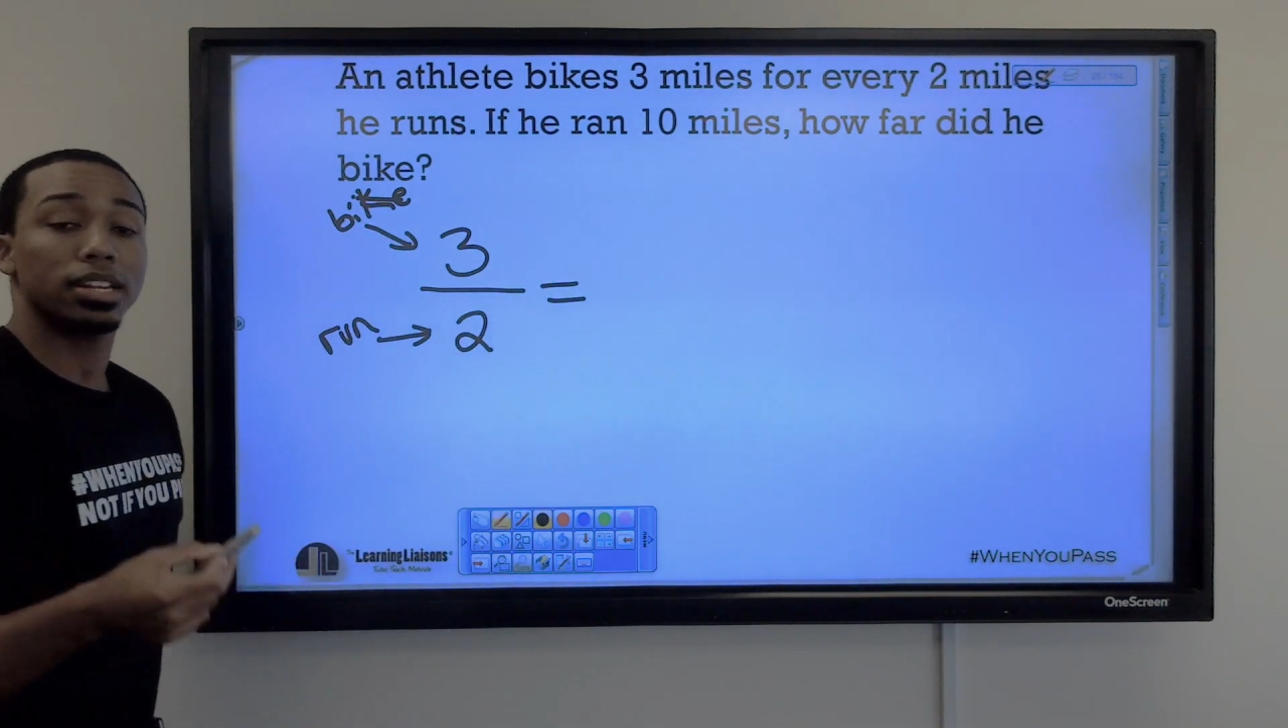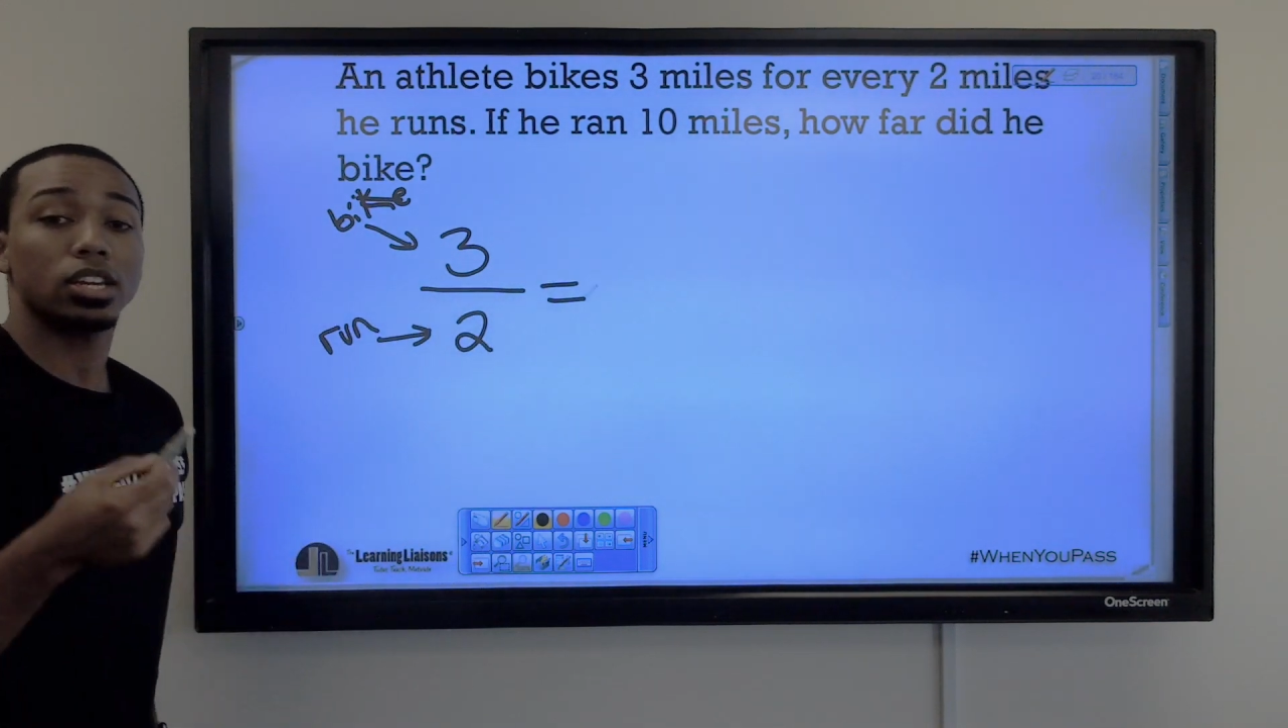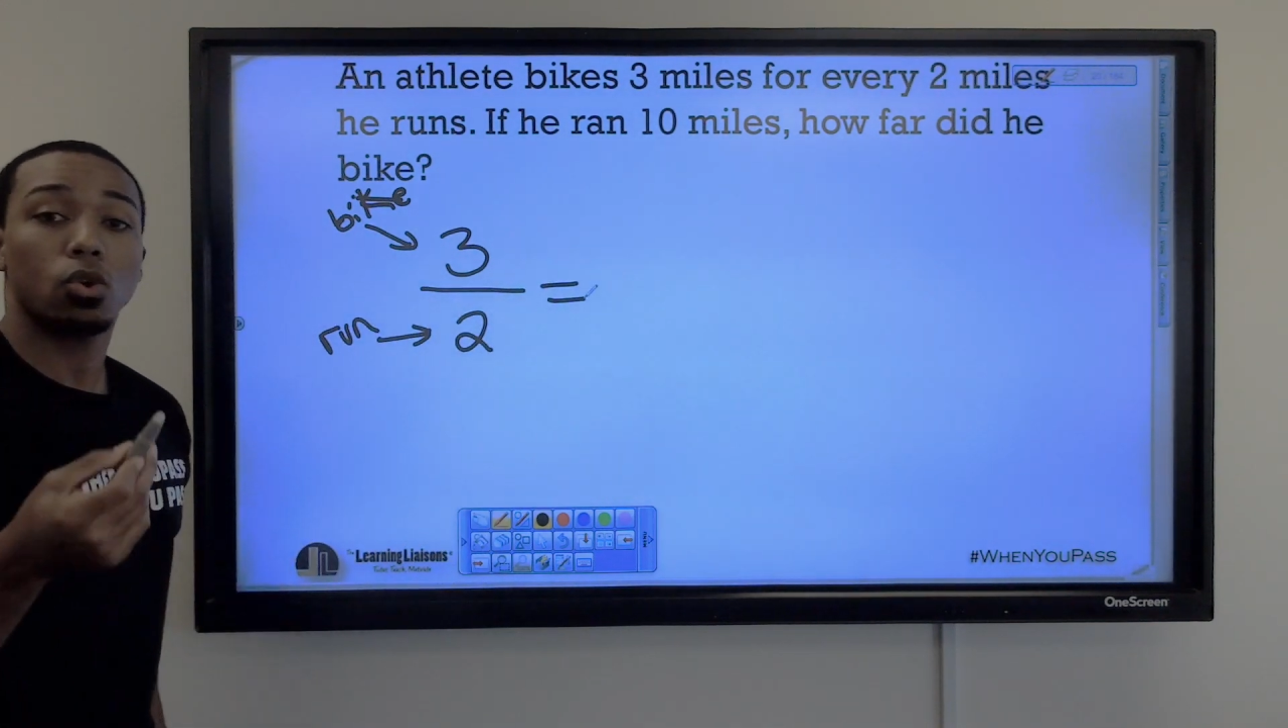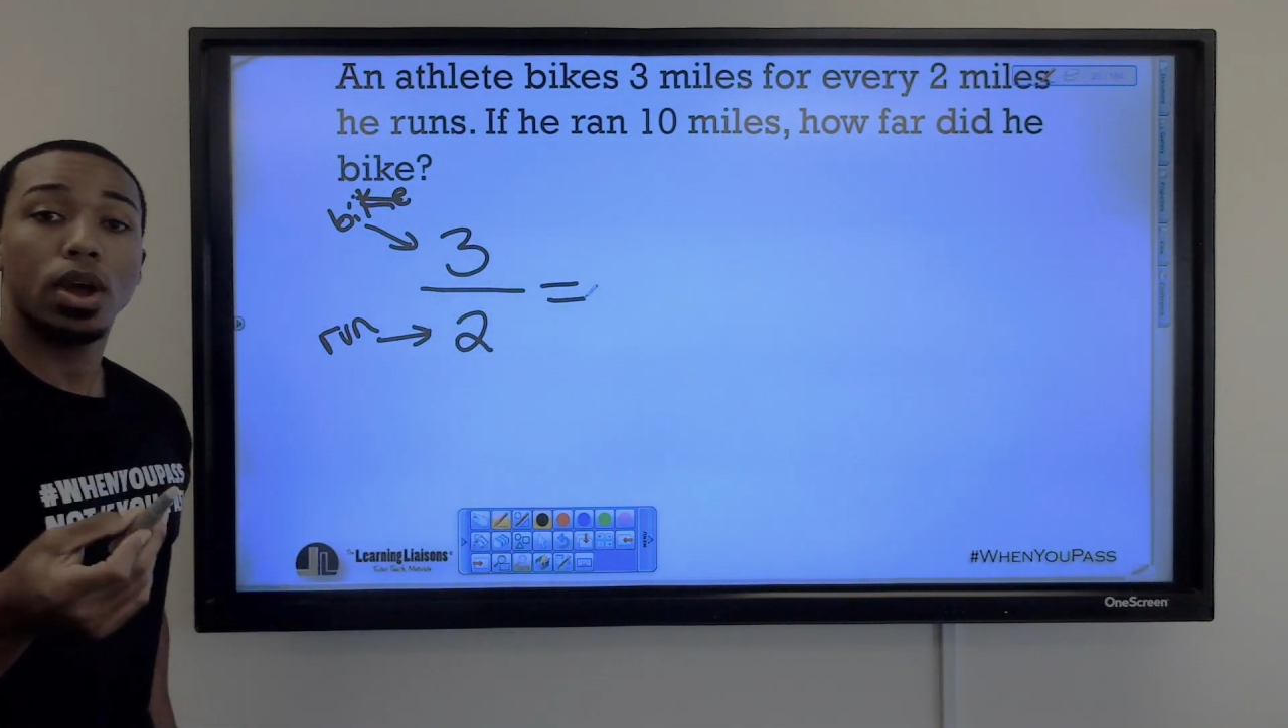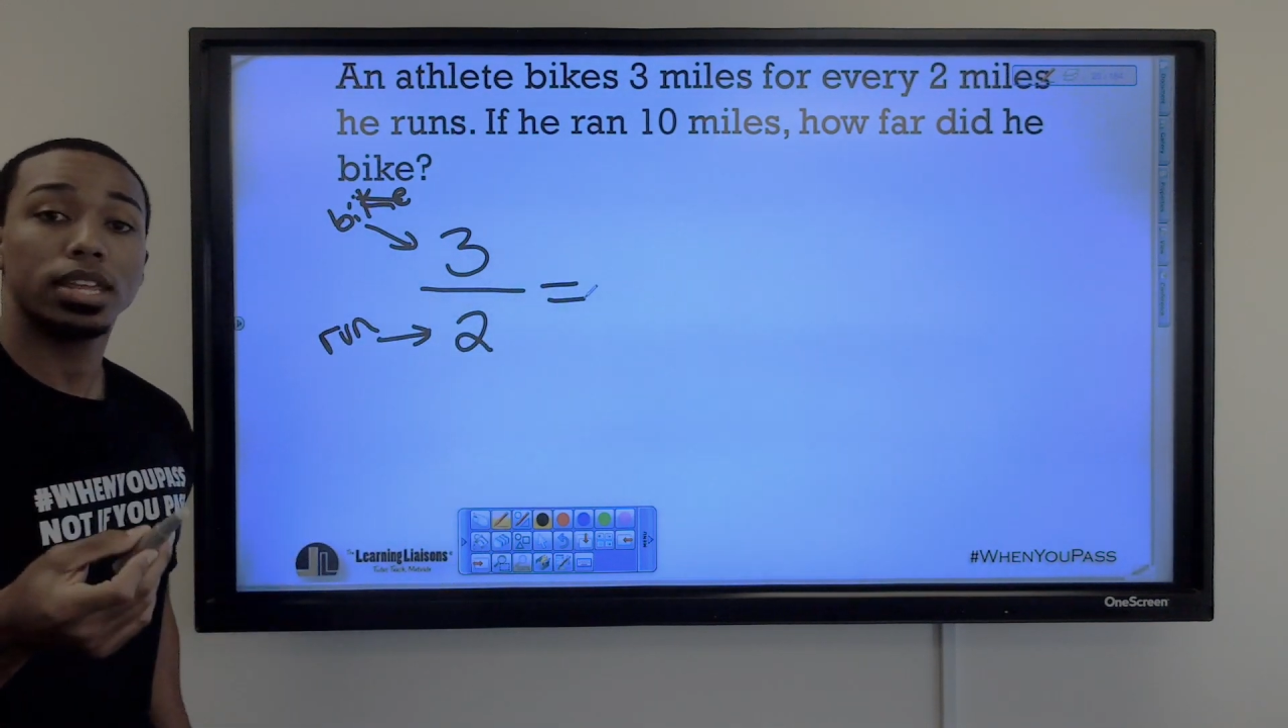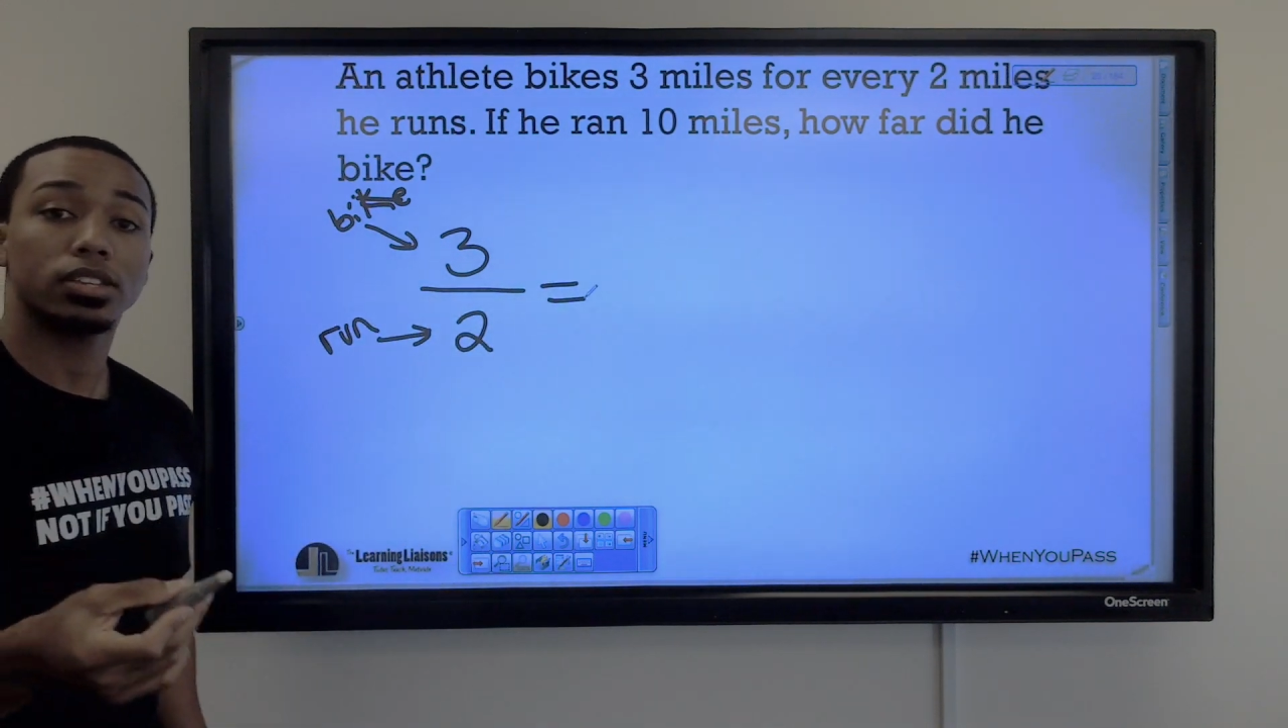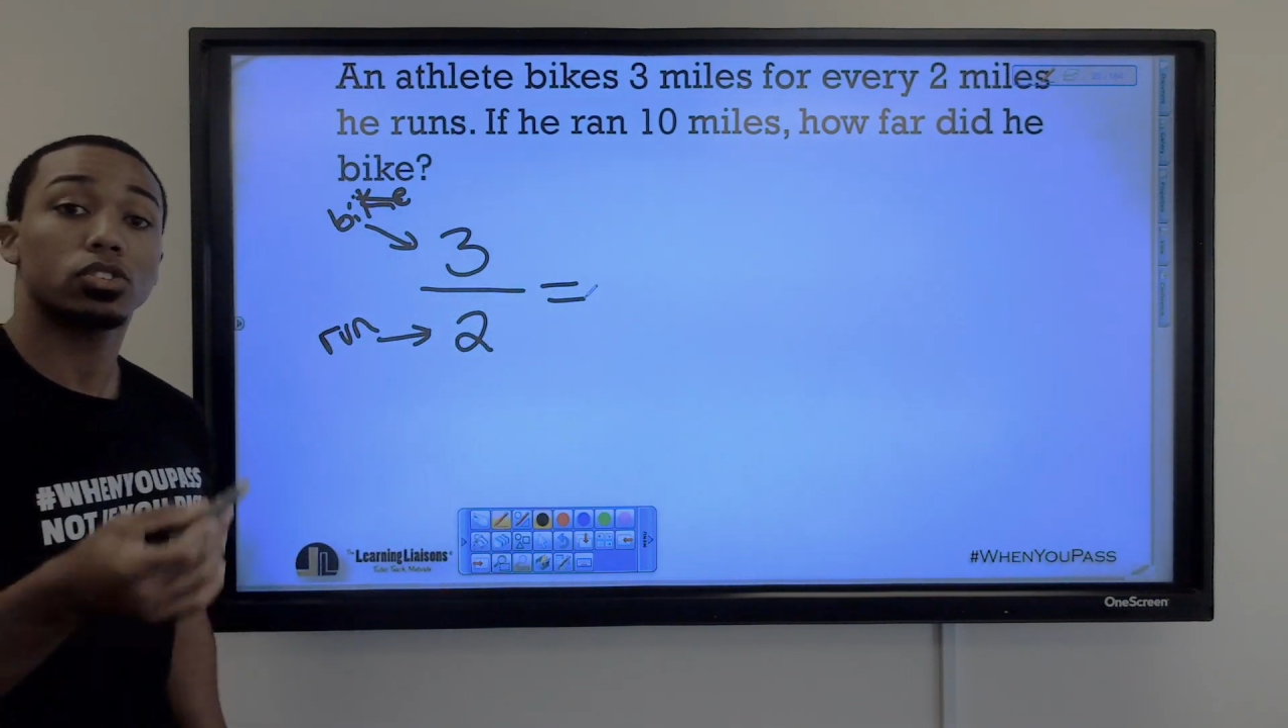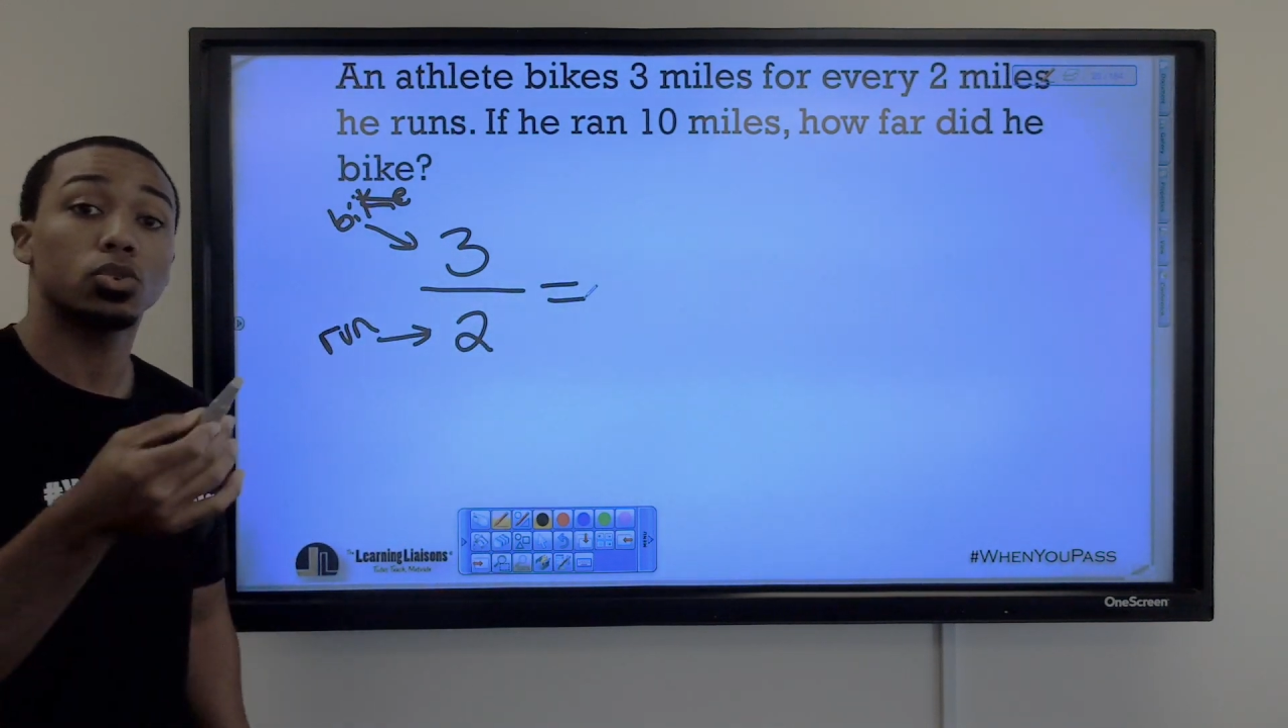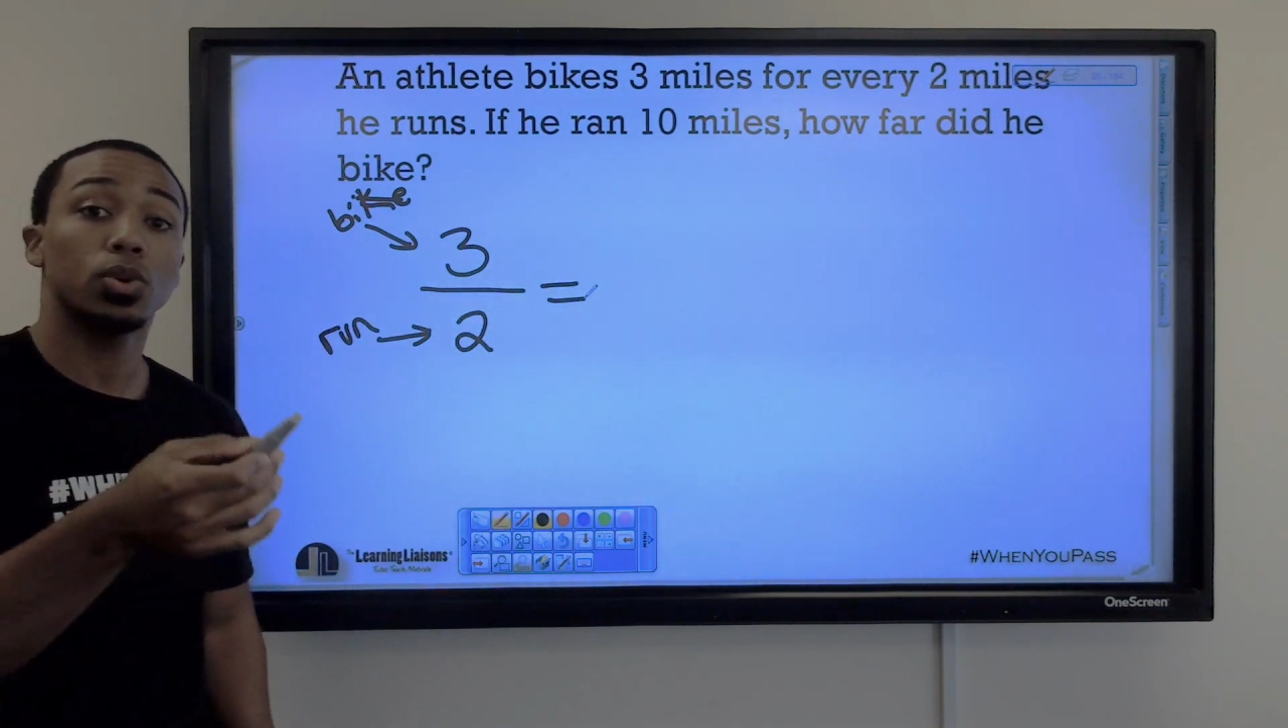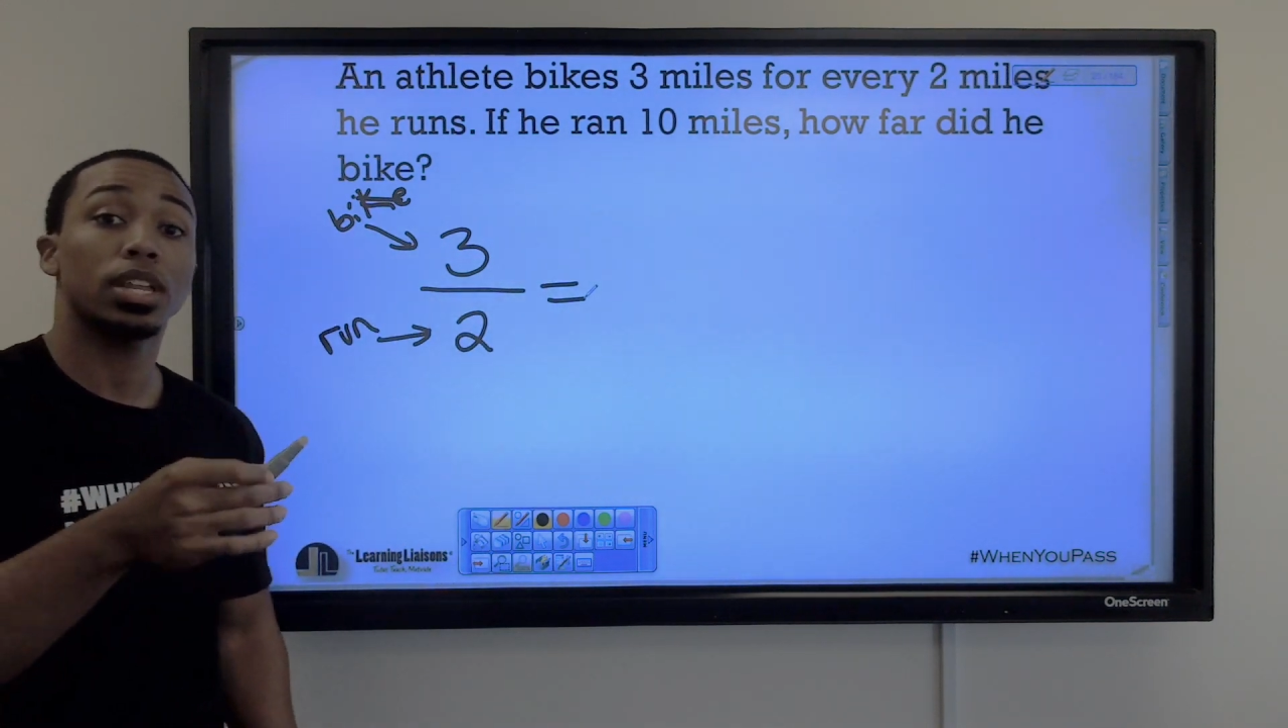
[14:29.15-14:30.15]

and equate it to